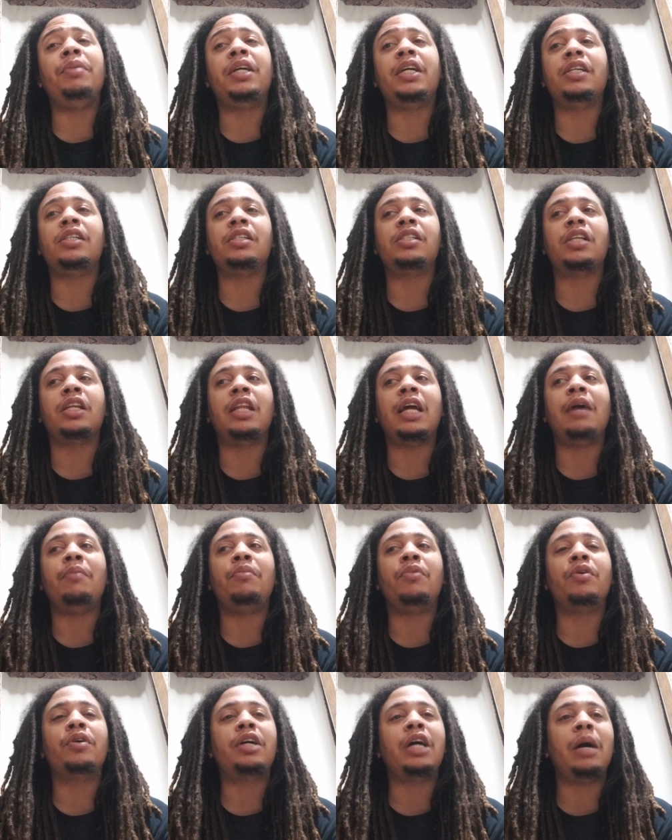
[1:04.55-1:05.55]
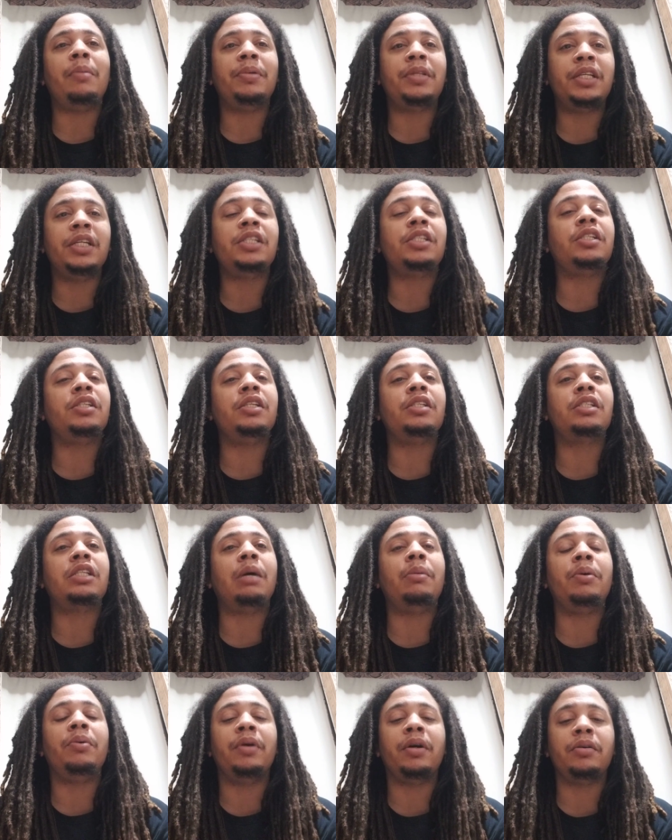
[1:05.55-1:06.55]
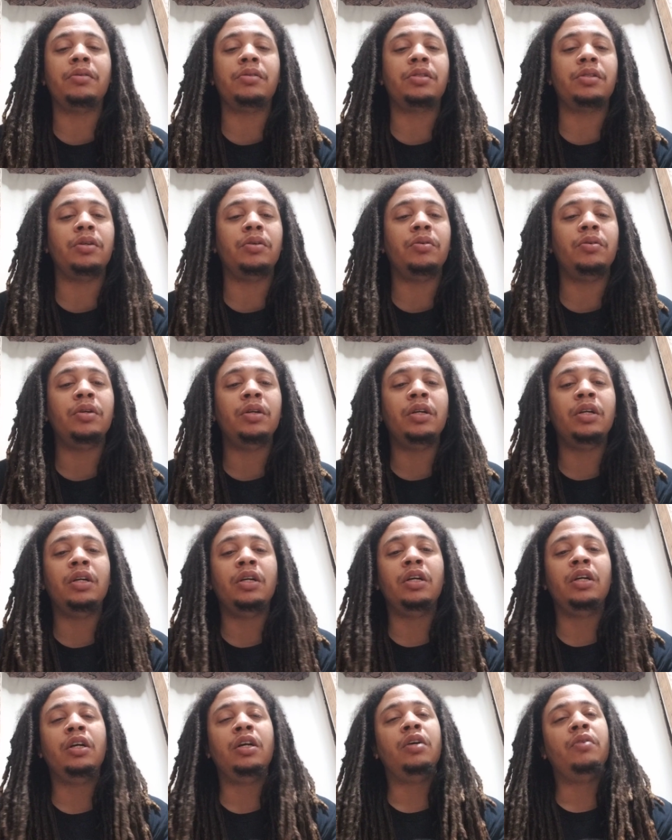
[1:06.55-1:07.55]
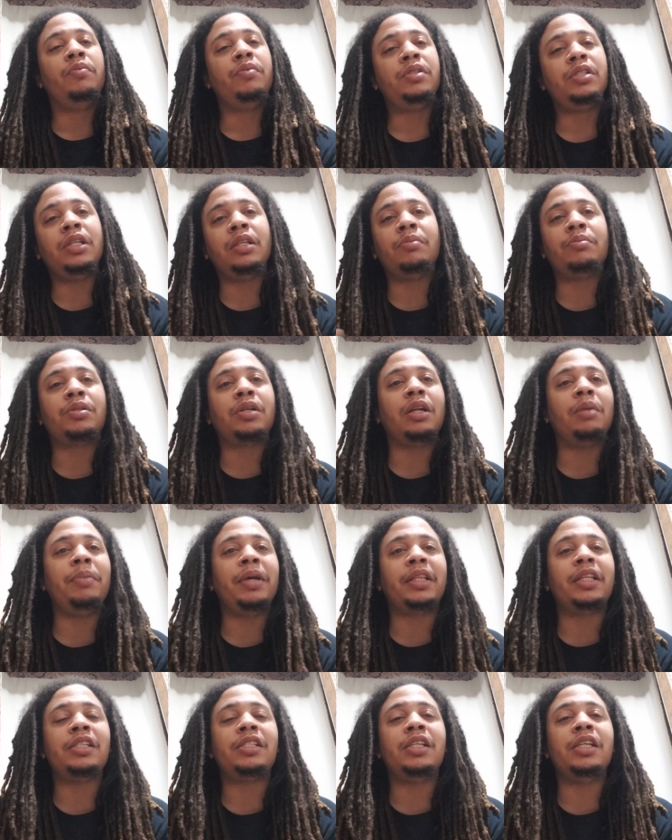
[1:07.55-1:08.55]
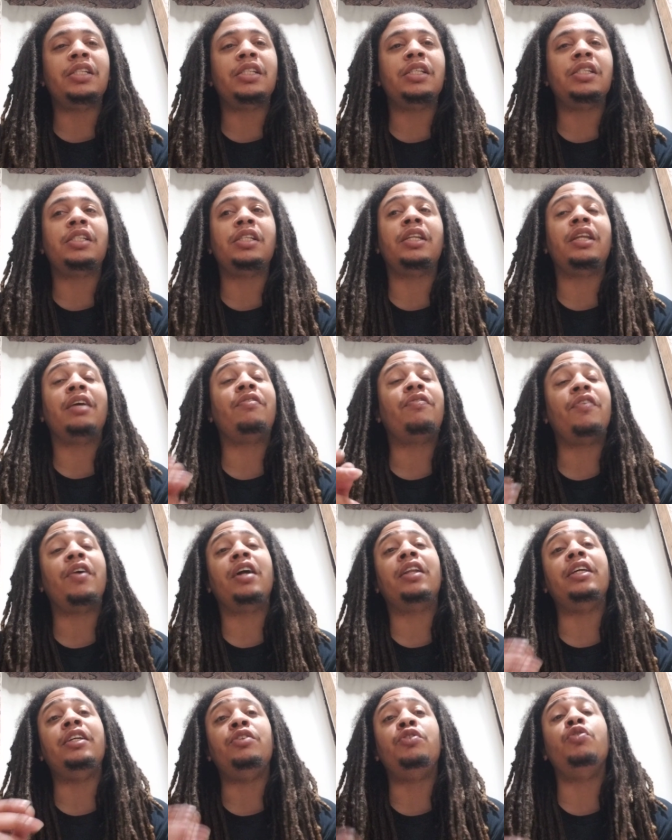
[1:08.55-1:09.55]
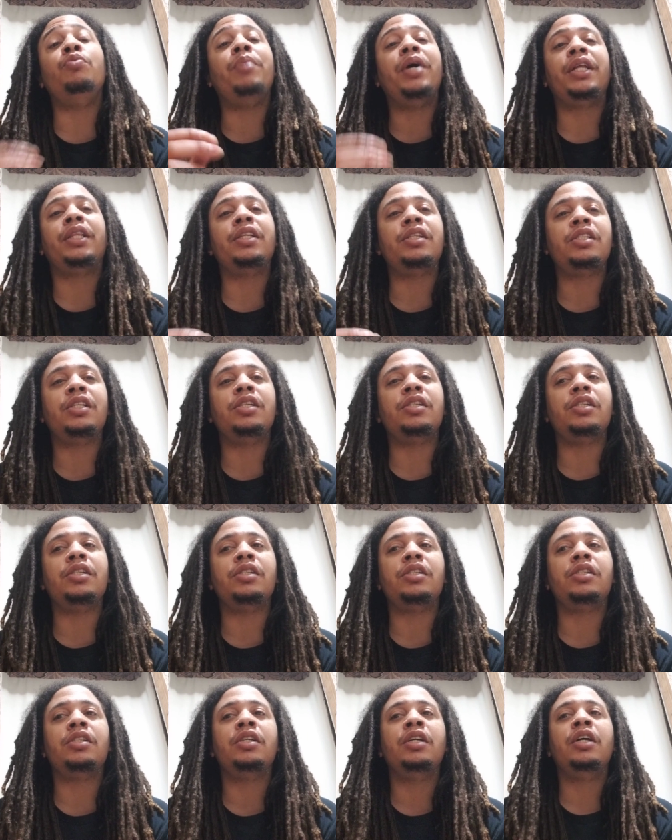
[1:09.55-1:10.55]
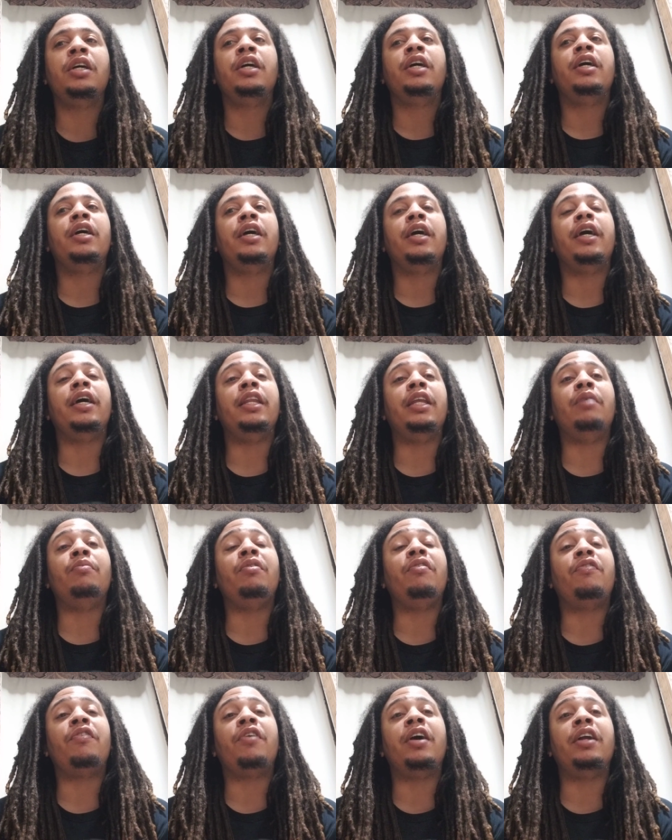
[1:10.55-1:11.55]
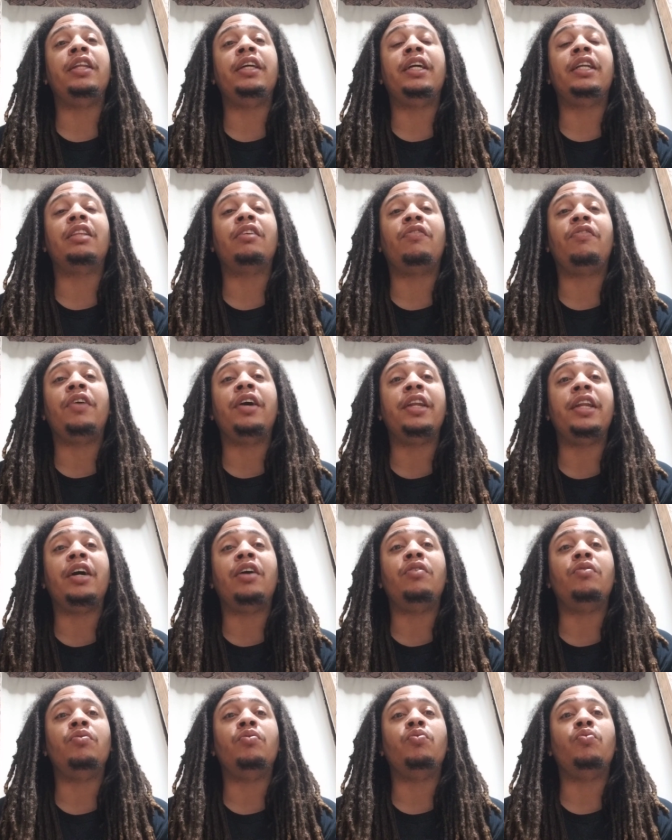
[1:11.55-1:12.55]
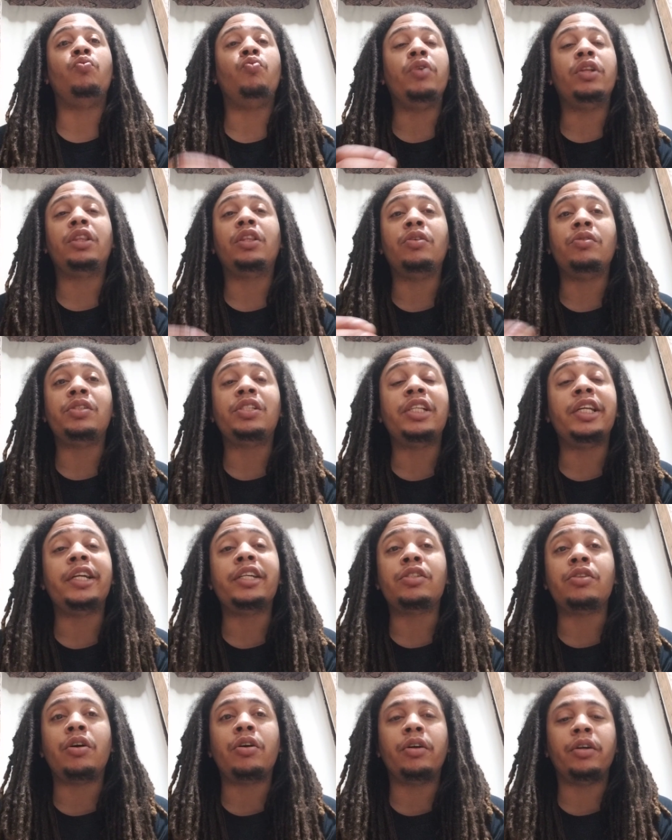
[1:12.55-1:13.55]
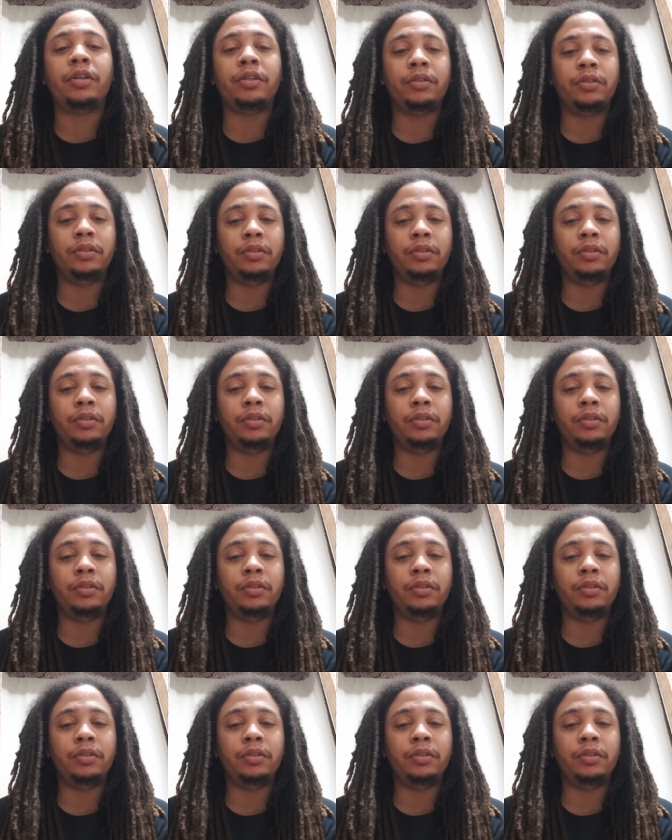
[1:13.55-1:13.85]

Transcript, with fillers: because there's a lot more competition this time around. So we see them trying to make decisions and they finally do make decisions. And then we finally get to find out what those things are.